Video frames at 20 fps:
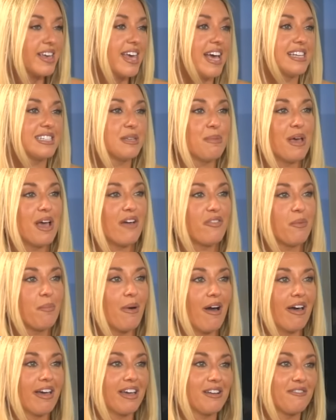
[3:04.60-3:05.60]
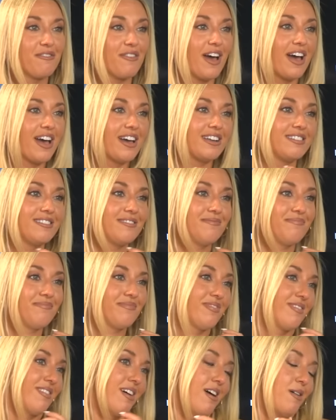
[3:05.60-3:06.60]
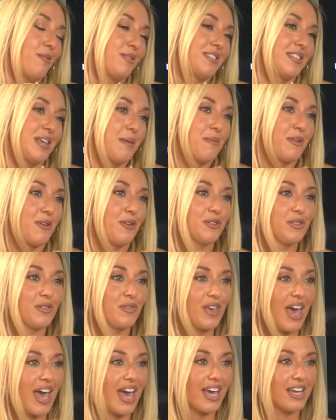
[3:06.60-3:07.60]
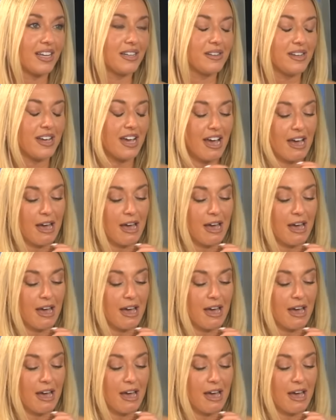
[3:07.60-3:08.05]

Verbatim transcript: guess a bit of a Bayern fan, I would say, because of Kane.